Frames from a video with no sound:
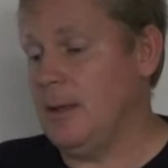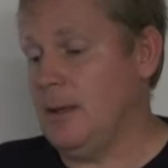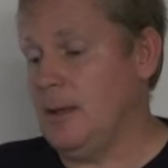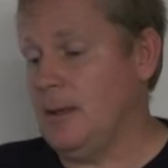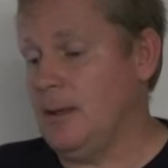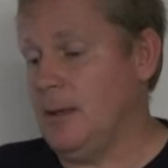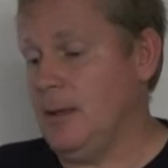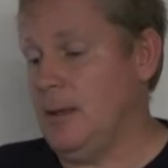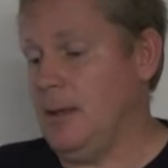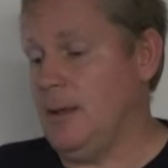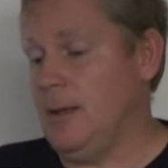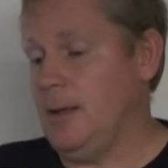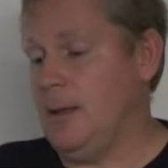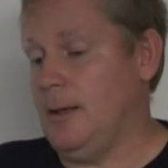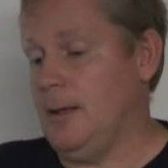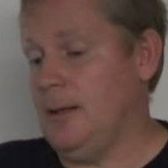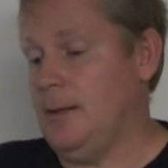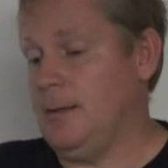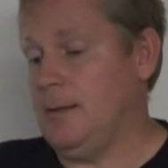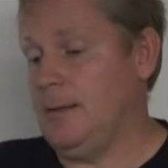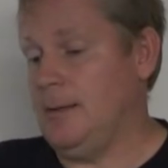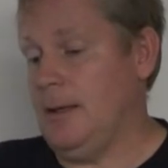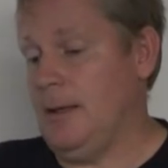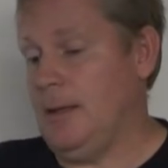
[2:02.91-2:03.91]

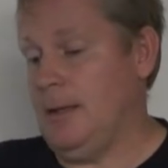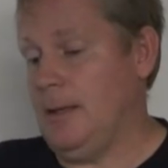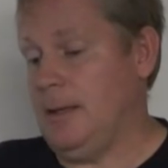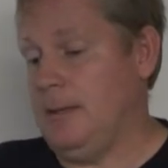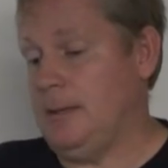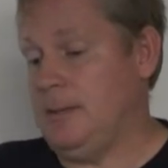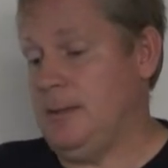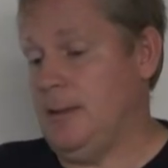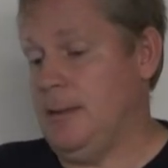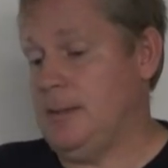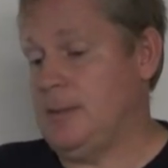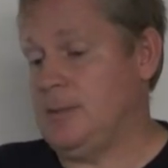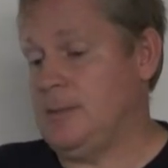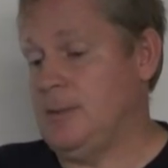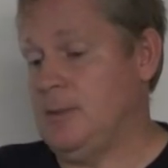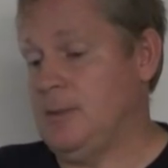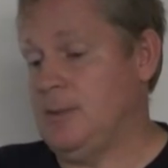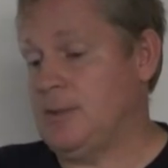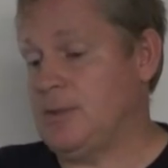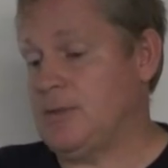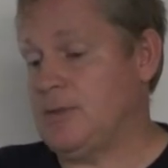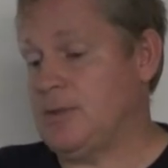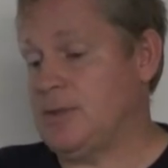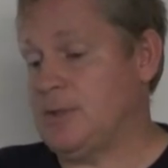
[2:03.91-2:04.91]
He's been doing
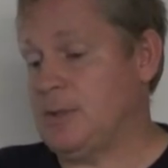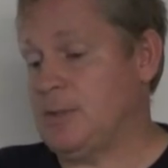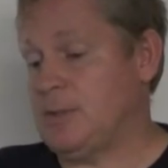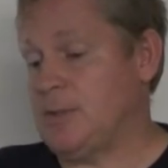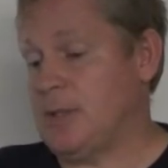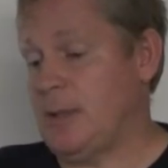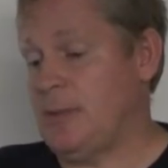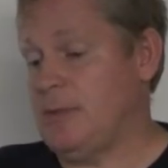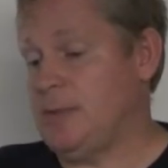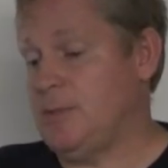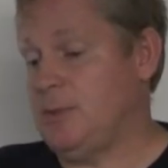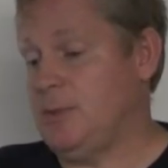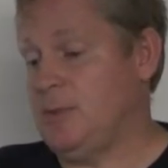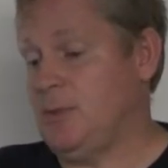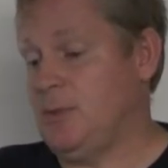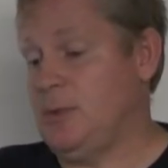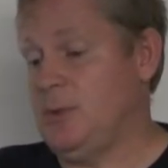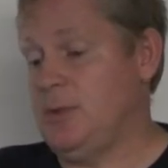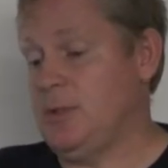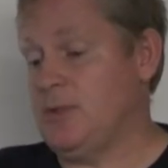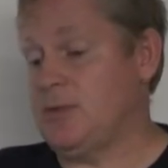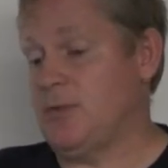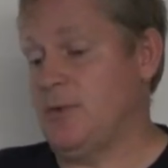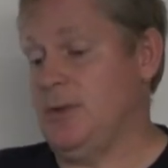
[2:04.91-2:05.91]
this for some time. He's been doing
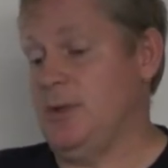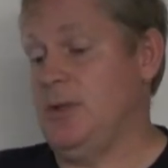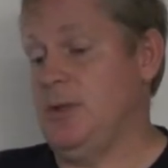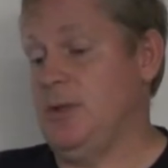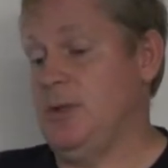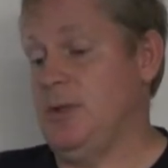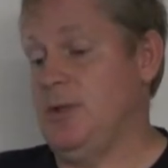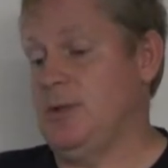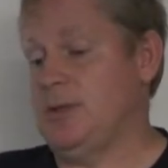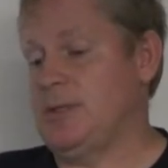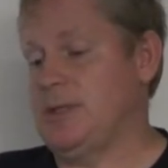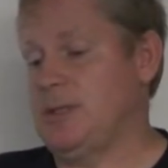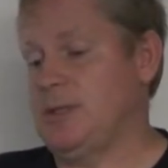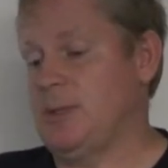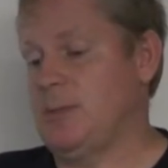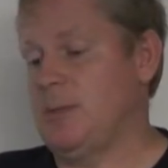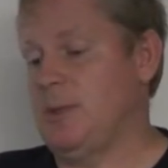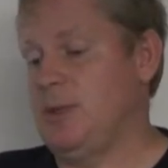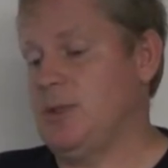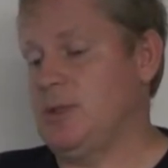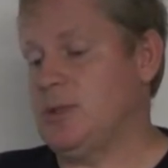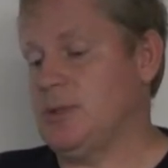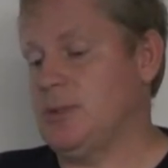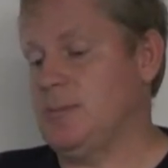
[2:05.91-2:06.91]
this for years, as I
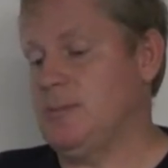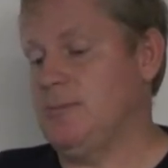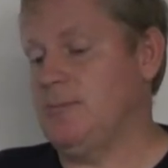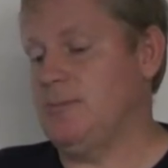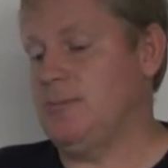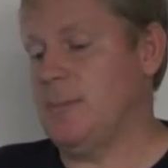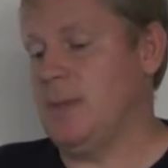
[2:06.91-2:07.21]
mentioned.